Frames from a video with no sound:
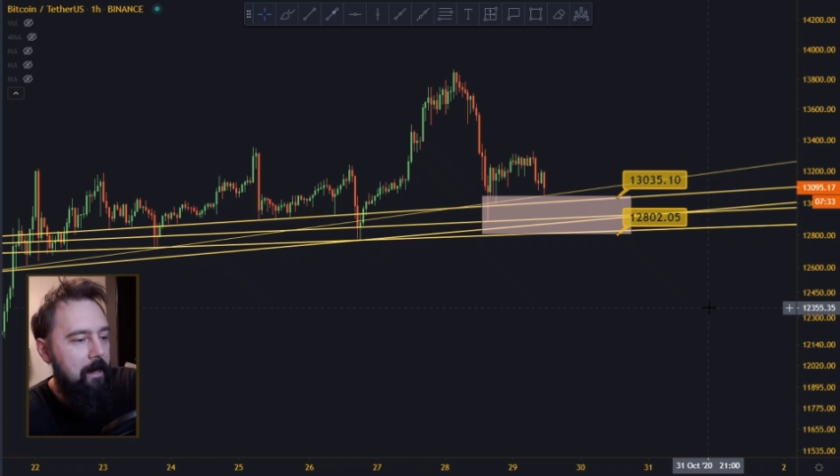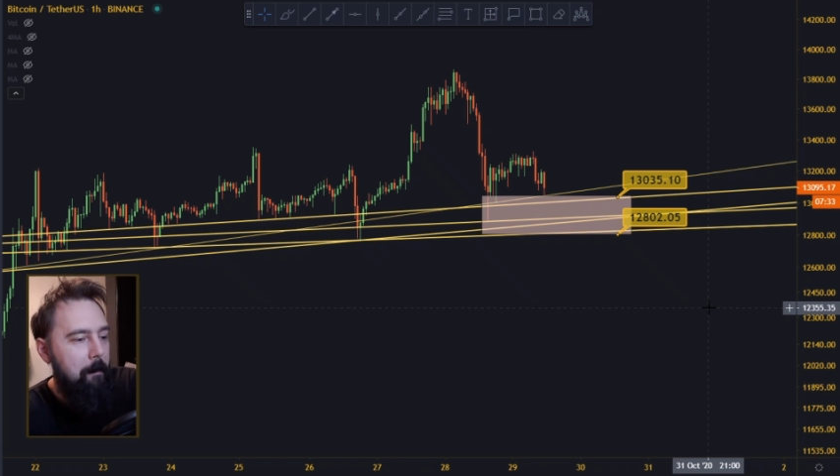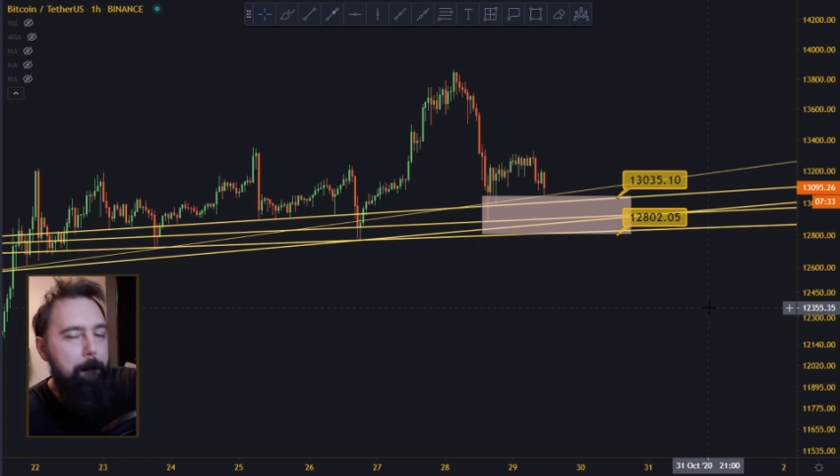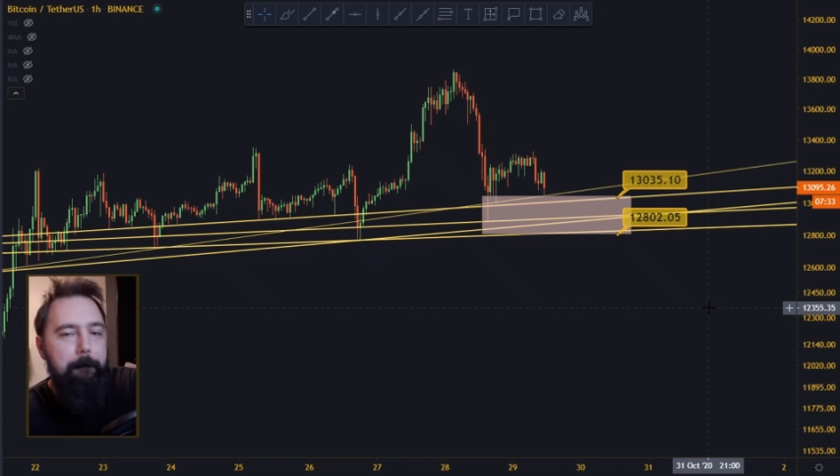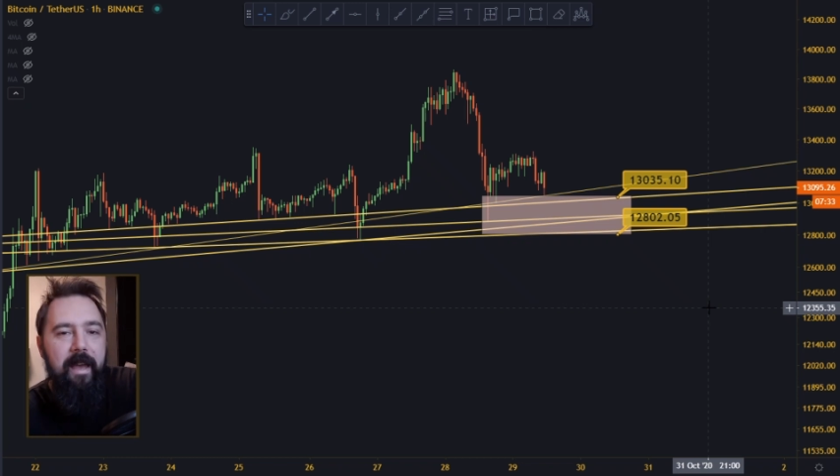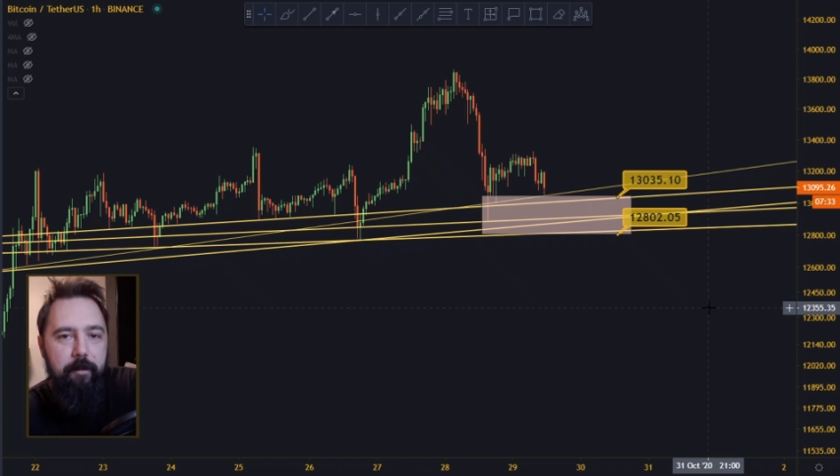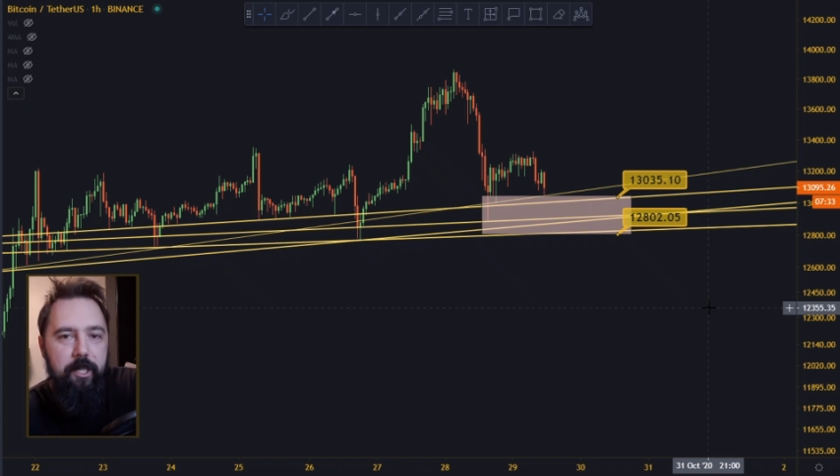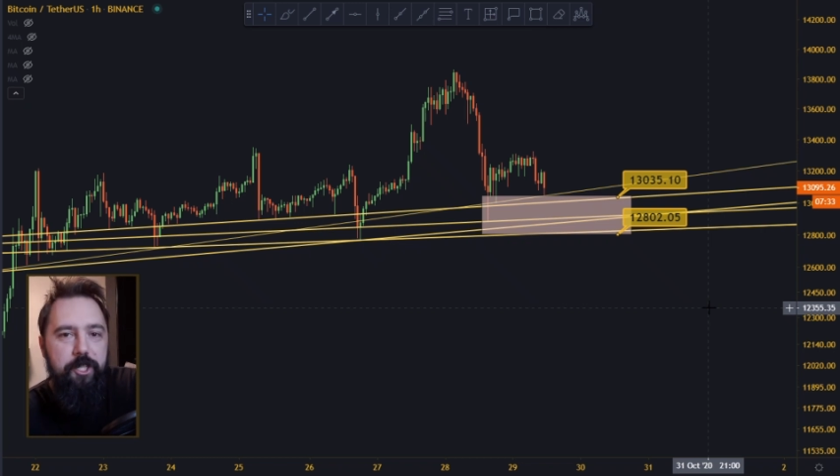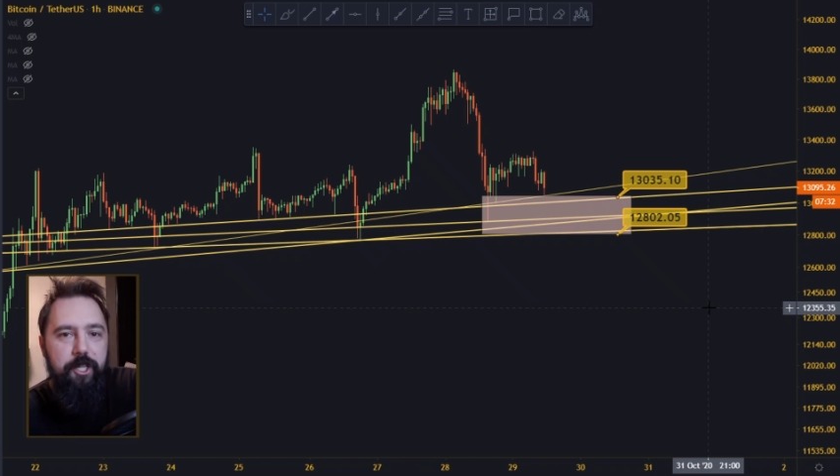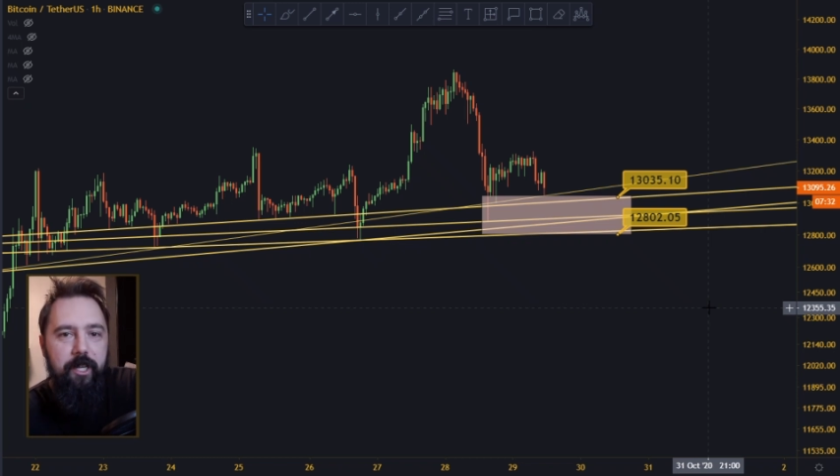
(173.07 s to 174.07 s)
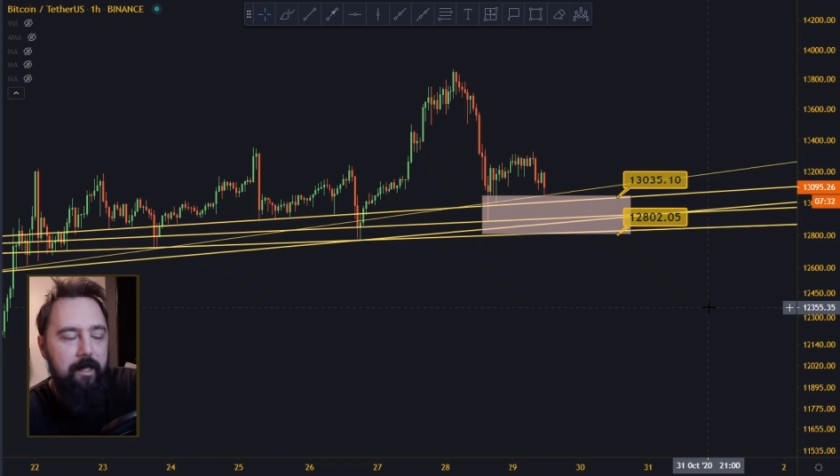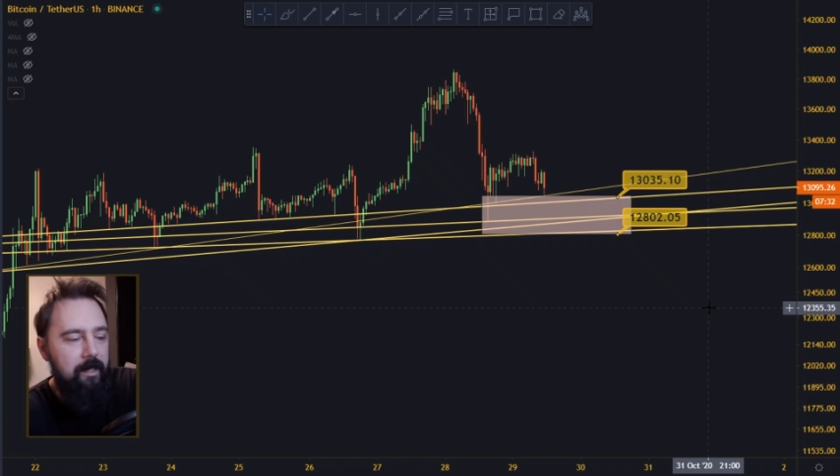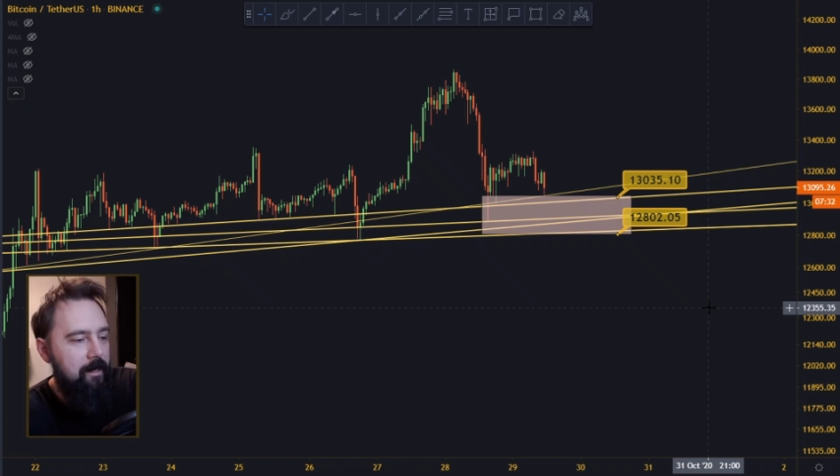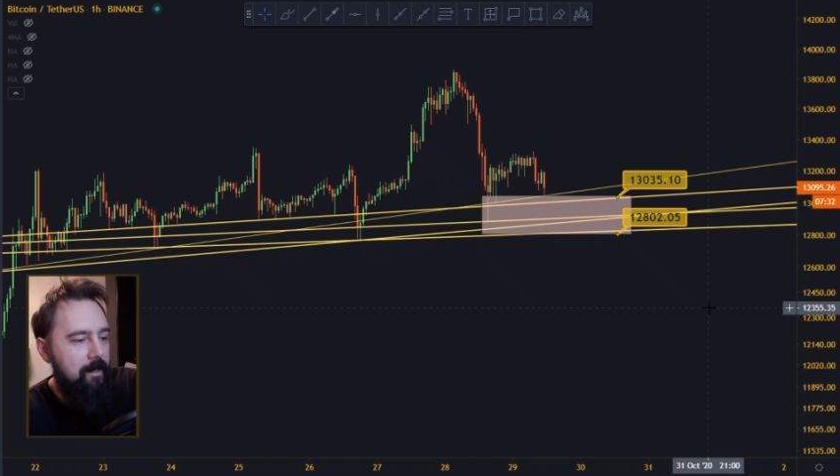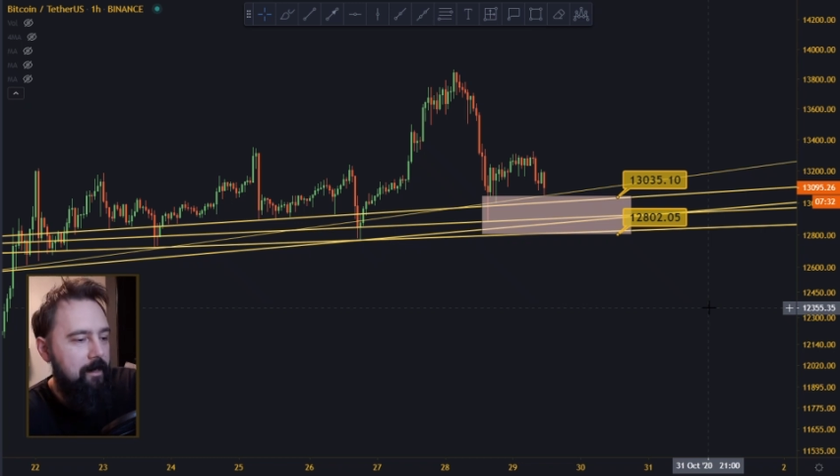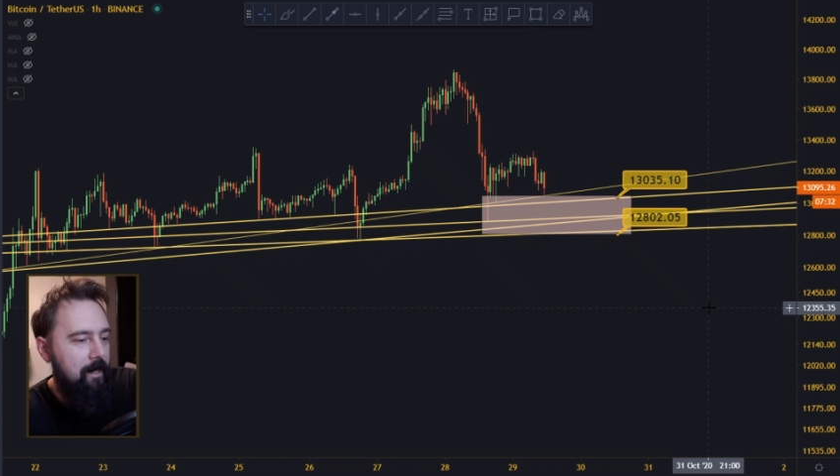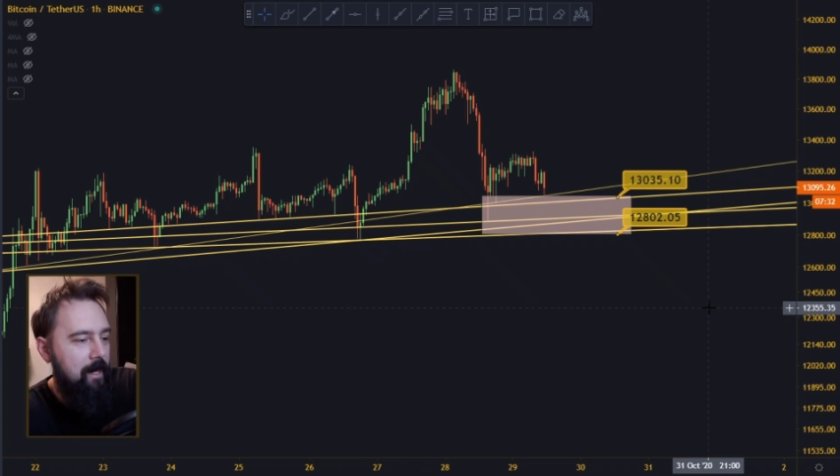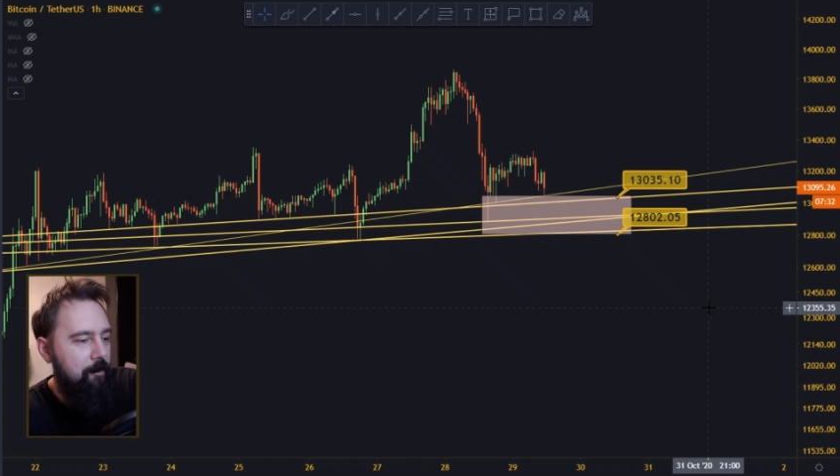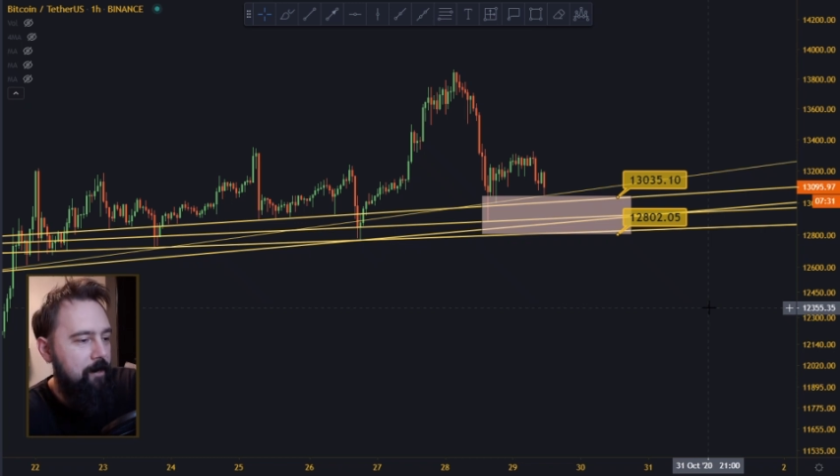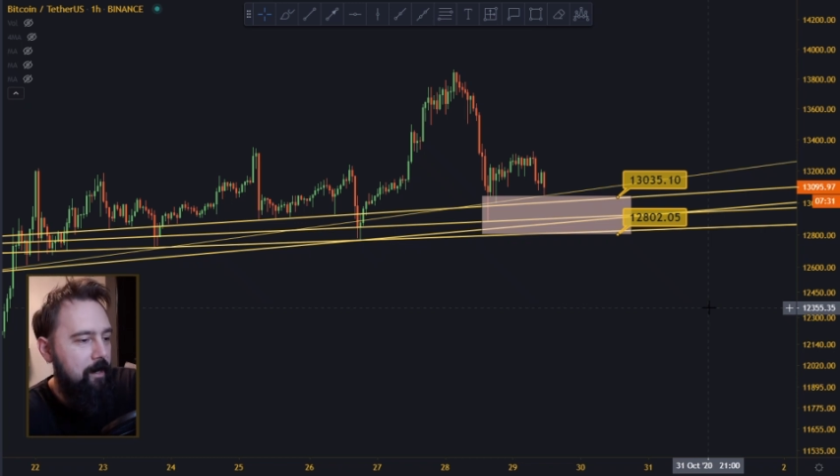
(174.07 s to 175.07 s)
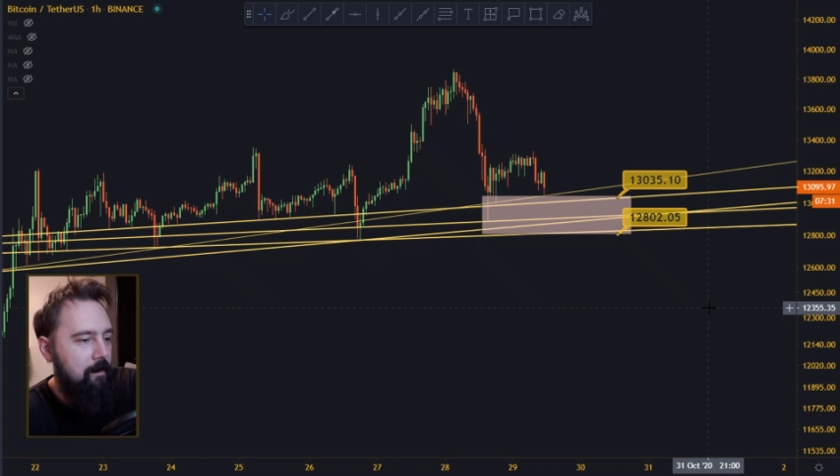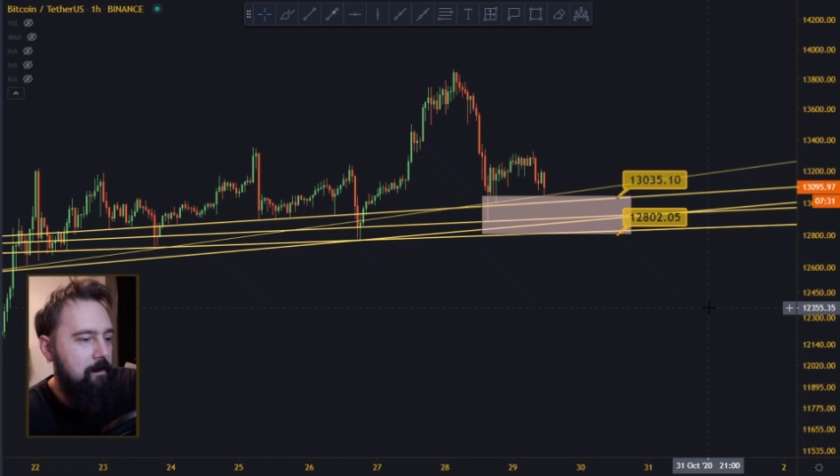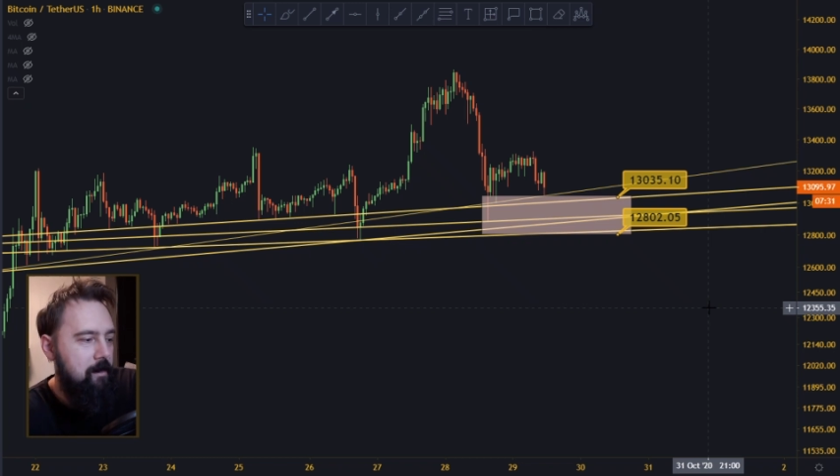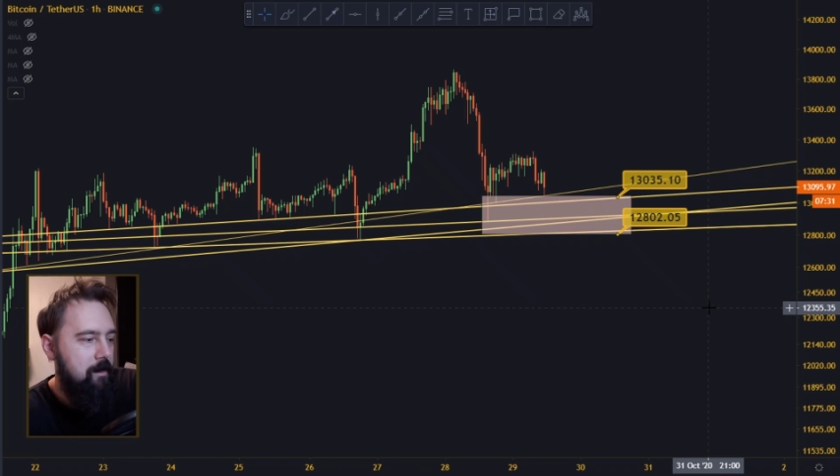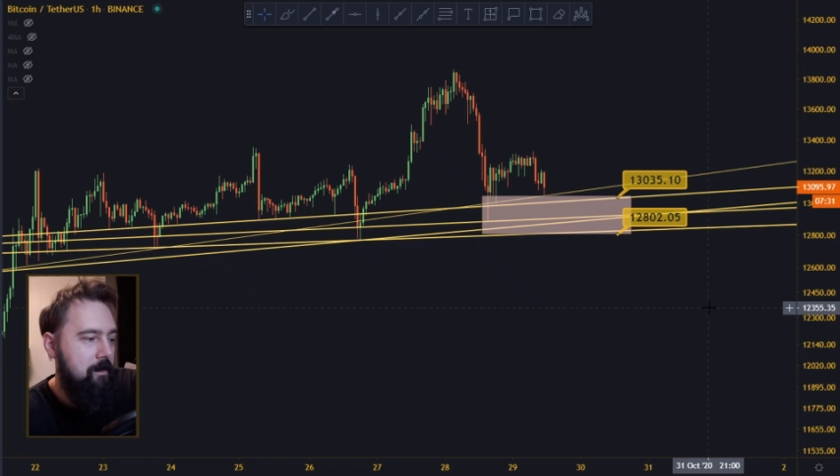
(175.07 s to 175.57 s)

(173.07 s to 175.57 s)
bearish area.